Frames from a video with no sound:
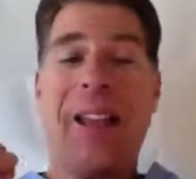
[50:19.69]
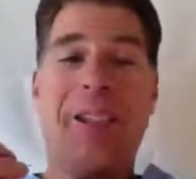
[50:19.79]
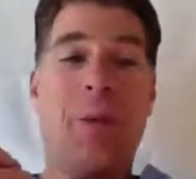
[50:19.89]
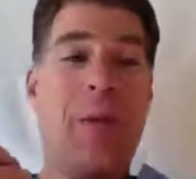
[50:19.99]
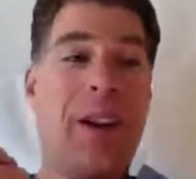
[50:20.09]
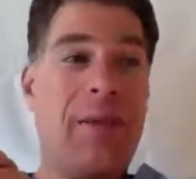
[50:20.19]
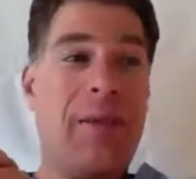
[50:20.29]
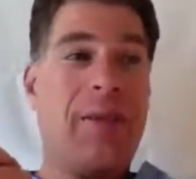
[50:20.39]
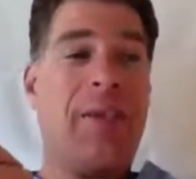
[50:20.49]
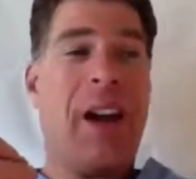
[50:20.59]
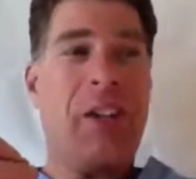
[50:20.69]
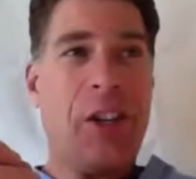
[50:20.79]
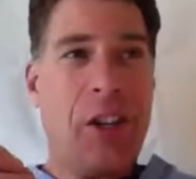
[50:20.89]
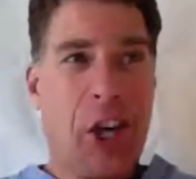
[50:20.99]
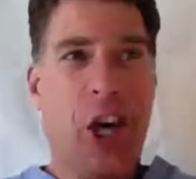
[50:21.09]
and so we are
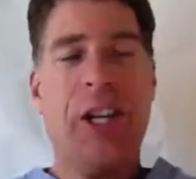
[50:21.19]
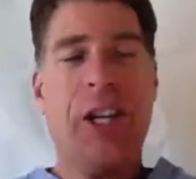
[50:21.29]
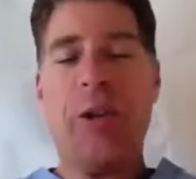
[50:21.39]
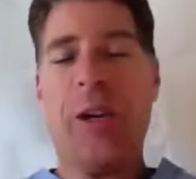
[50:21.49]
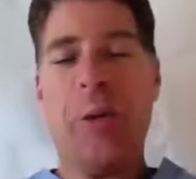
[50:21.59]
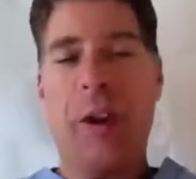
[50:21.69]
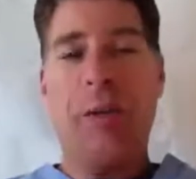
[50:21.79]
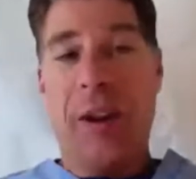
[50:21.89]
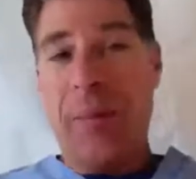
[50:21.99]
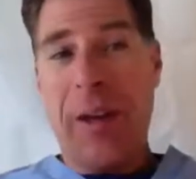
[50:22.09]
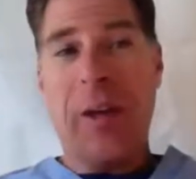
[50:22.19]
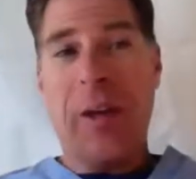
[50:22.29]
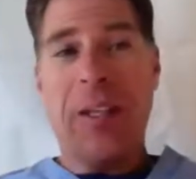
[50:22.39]
actually currently doing work funded by the U.S.